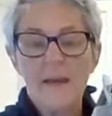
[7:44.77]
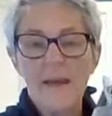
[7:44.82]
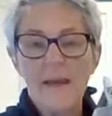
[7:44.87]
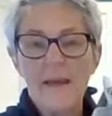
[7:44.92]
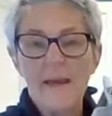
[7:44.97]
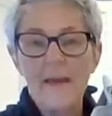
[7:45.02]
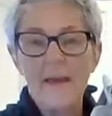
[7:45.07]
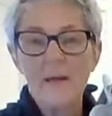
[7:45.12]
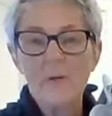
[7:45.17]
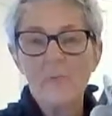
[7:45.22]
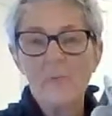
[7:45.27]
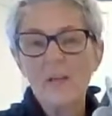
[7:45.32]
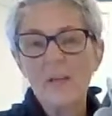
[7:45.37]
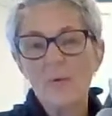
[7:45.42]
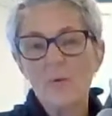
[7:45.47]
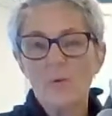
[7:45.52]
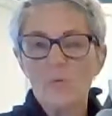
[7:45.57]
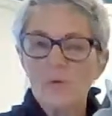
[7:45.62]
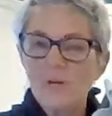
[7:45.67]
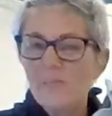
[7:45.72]

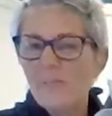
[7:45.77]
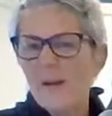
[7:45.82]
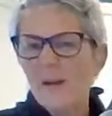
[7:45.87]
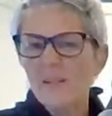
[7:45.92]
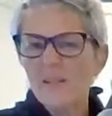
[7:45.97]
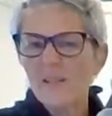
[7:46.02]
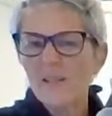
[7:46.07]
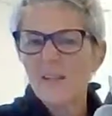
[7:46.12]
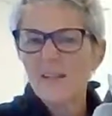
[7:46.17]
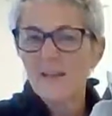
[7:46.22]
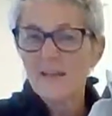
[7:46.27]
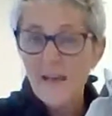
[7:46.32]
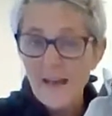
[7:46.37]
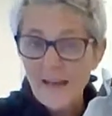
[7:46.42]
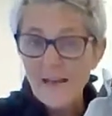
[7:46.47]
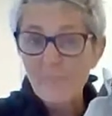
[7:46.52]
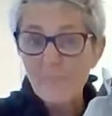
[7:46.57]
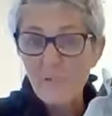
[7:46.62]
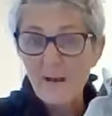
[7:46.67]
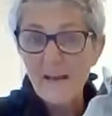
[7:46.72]
really what would amount to like an
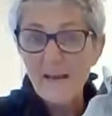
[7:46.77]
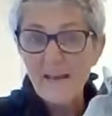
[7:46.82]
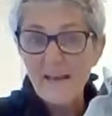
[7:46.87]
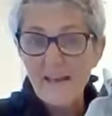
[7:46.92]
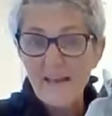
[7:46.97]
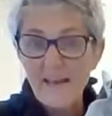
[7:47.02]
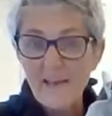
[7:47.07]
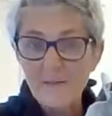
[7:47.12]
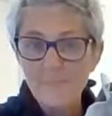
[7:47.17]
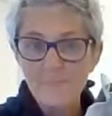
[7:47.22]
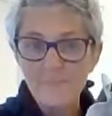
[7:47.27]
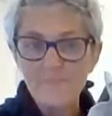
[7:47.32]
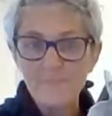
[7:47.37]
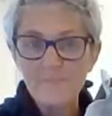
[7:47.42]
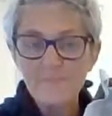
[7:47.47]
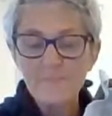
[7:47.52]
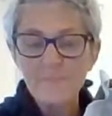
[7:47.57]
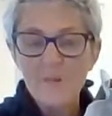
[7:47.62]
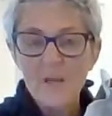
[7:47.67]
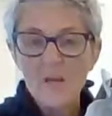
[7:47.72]
8x8
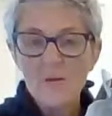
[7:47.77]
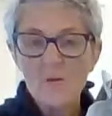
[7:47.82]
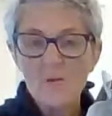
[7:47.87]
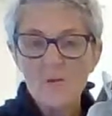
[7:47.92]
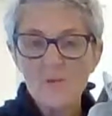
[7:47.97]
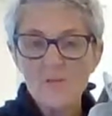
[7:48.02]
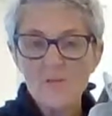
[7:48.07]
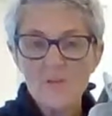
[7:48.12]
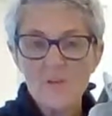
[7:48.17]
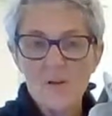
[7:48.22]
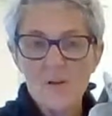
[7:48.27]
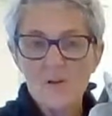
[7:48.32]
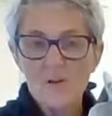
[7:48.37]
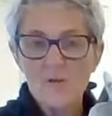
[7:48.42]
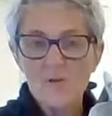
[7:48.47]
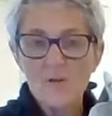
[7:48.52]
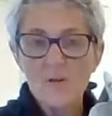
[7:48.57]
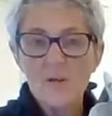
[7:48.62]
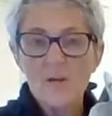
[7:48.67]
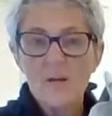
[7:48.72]
or
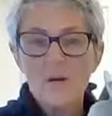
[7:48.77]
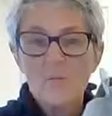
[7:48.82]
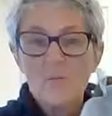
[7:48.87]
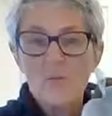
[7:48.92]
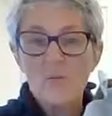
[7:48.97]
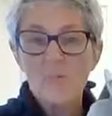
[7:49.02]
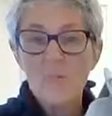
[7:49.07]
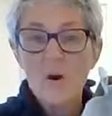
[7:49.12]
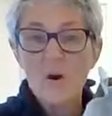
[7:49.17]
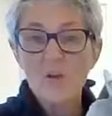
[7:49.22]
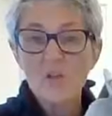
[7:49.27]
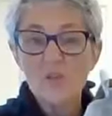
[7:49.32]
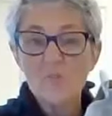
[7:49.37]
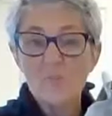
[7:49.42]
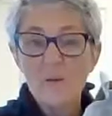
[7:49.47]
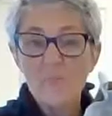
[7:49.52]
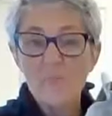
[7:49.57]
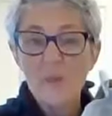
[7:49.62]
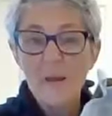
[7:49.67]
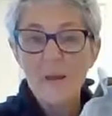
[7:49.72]
so with
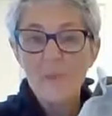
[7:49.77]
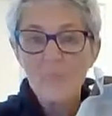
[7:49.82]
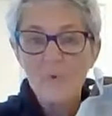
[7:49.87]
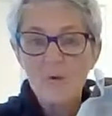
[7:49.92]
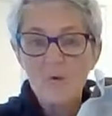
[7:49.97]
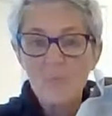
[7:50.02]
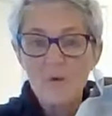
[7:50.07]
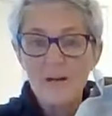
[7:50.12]
parchment paper.